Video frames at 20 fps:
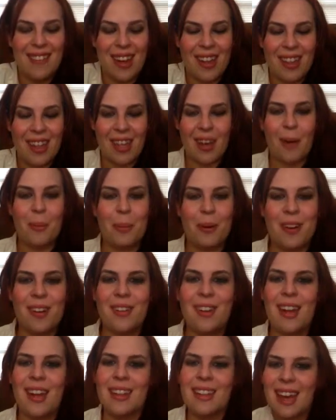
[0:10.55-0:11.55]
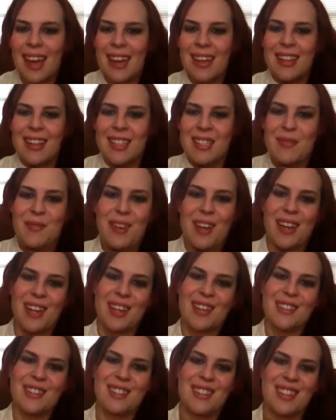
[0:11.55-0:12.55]
I think I'll put it at the end of this
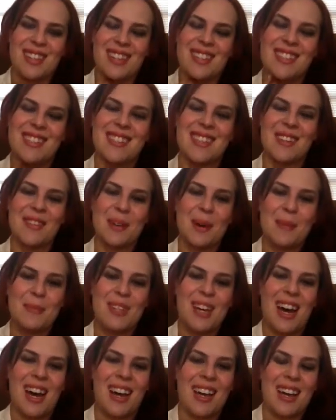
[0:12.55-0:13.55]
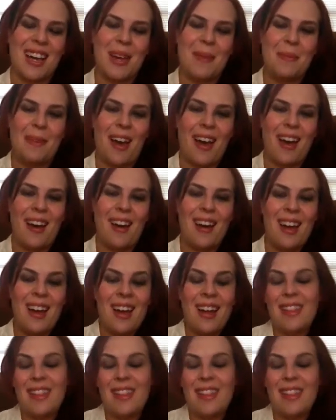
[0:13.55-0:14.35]
video so you can see what I'm talking about.